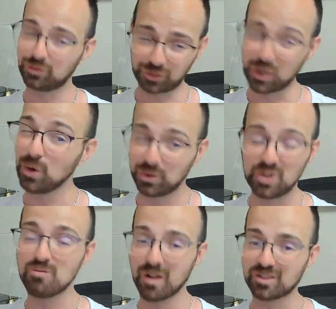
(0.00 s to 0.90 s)

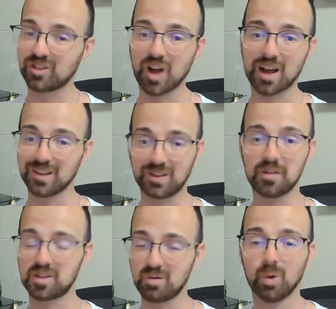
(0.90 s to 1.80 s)
too much stock into
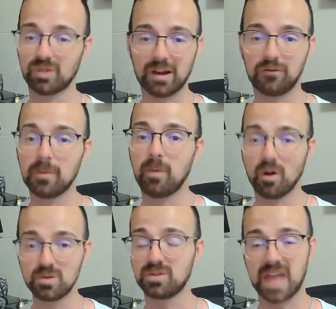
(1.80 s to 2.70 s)
this quote at a
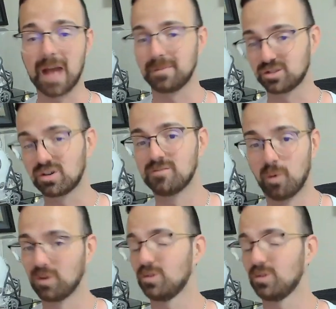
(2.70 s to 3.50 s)
football youth camp in Shreveport,